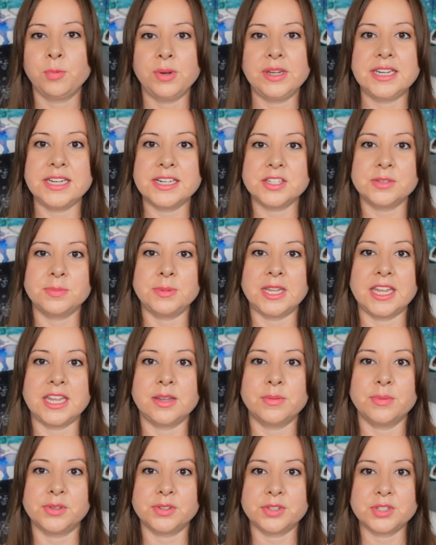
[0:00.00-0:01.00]
we need to be
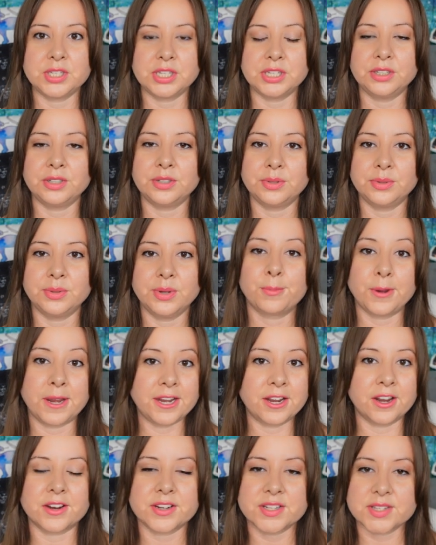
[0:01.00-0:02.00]
able to
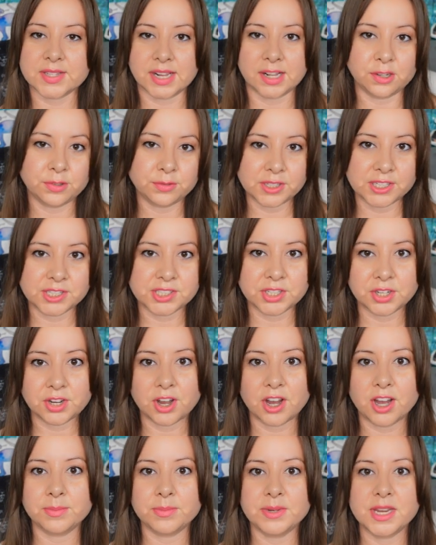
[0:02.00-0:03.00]
bring ourselves into
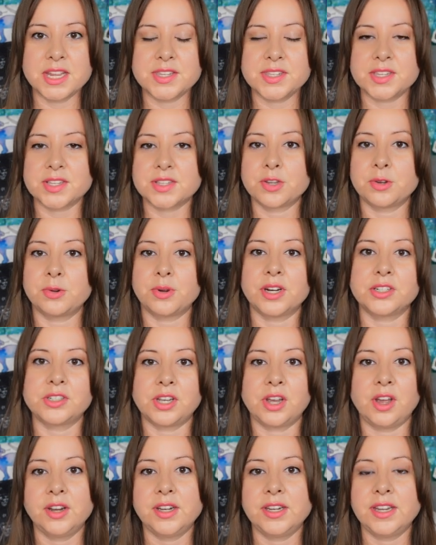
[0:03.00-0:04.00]
calmness so our
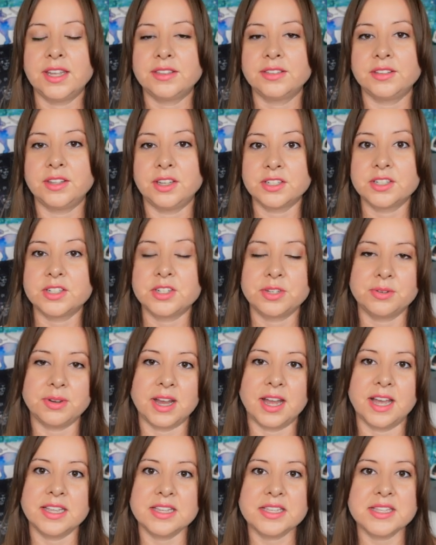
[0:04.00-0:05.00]
dog can look to
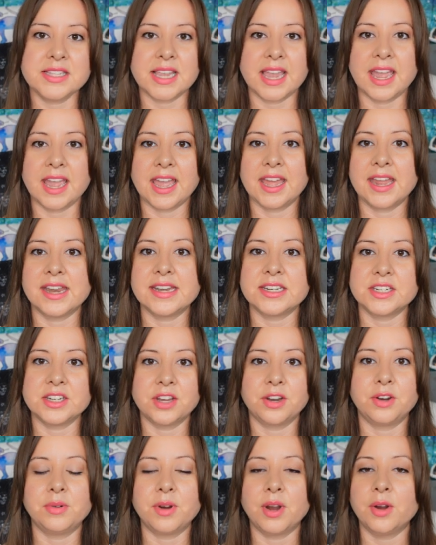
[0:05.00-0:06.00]
us and
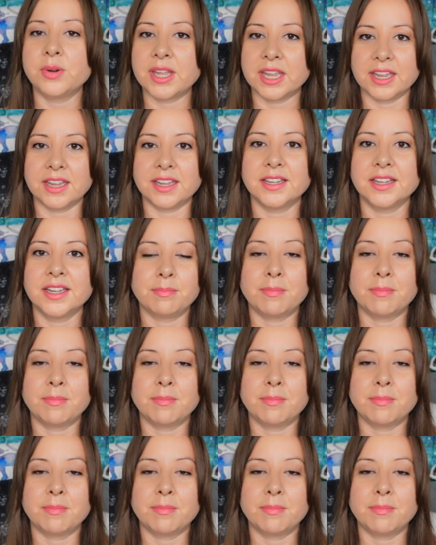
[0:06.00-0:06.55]
know, okay,